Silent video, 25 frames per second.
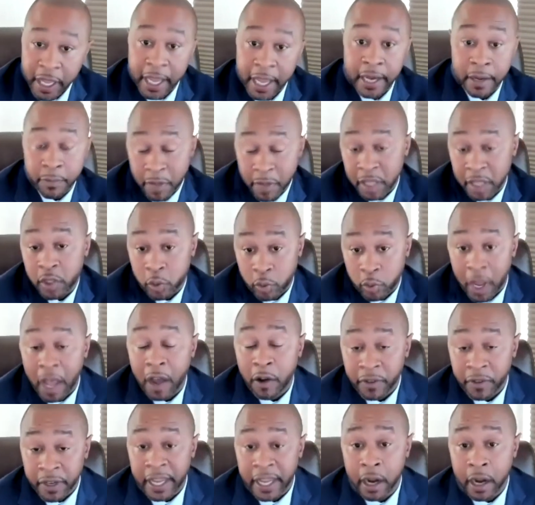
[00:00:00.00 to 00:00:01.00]
and mental
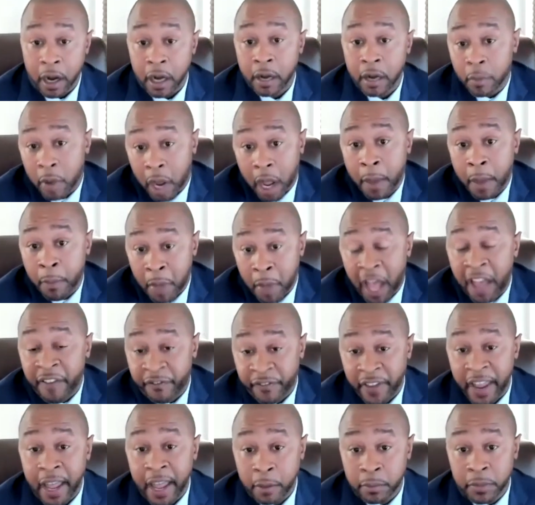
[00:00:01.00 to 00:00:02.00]
health care in my
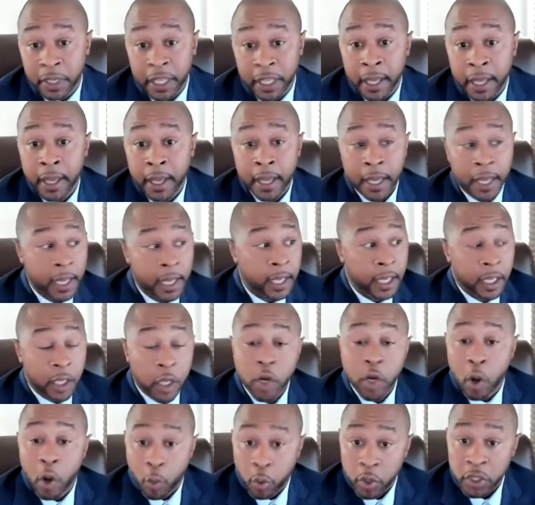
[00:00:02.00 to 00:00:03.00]
family, you
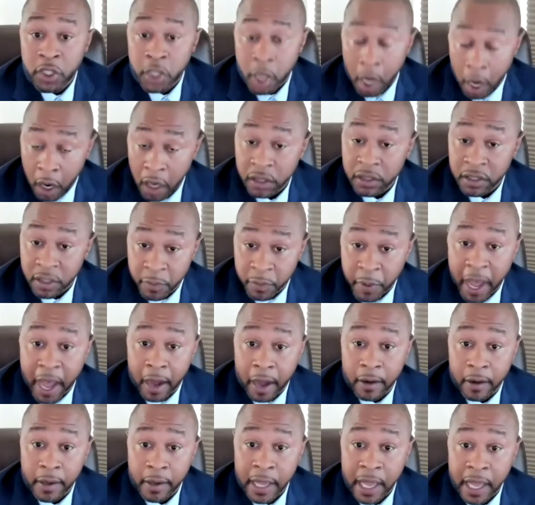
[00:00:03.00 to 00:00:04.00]
know, was talked about.